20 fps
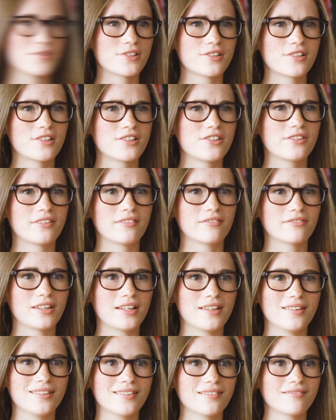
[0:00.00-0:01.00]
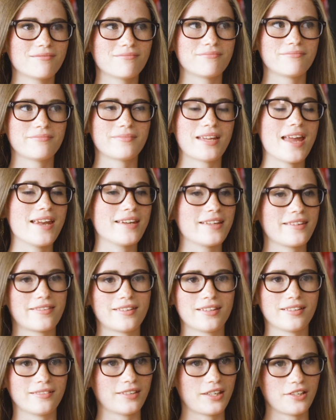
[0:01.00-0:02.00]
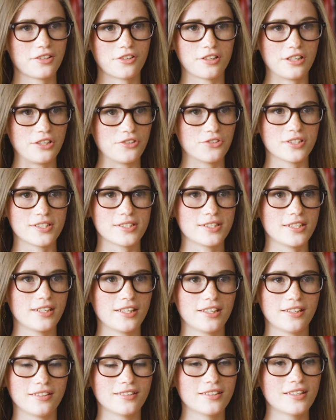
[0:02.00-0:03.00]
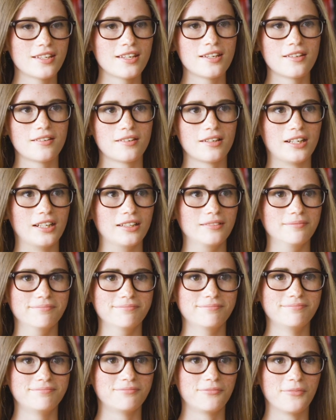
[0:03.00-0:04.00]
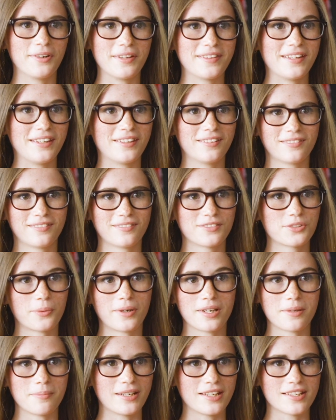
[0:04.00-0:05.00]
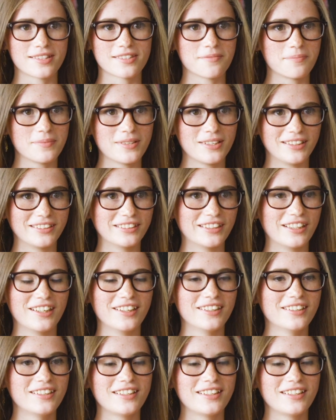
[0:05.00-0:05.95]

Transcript: sure you can find anything that you're interested in um, within 20 minutes of being there.